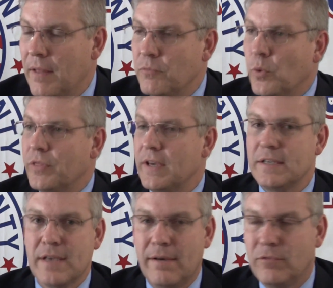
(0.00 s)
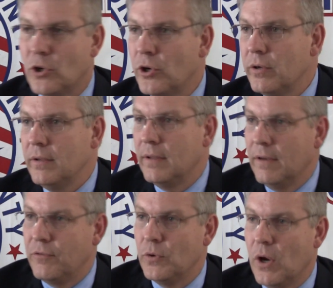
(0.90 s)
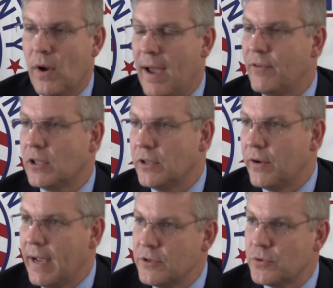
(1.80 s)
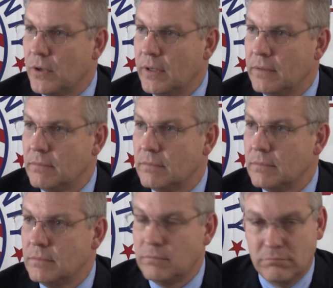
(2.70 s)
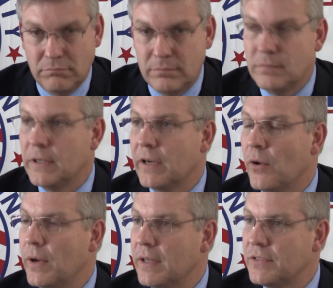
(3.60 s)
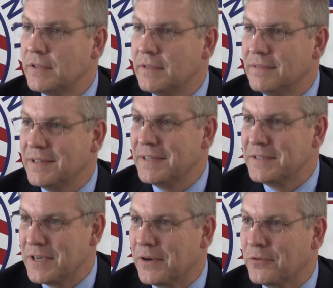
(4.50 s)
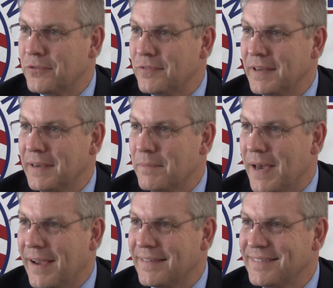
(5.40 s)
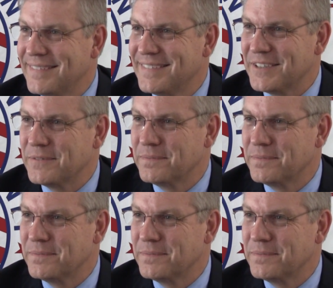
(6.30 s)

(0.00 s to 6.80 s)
one thing I've learned, if you don't have a clear answer on it, then go and get the details and get back. So,